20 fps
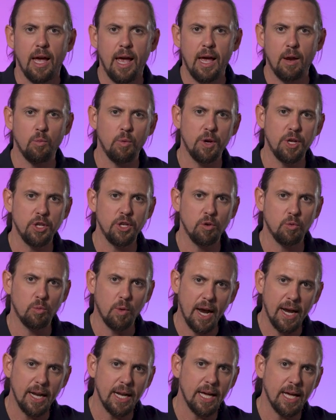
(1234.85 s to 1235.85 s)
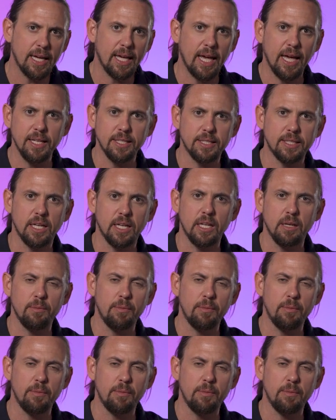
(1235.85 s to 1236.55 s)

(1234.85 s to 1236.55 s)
And when you write a case study,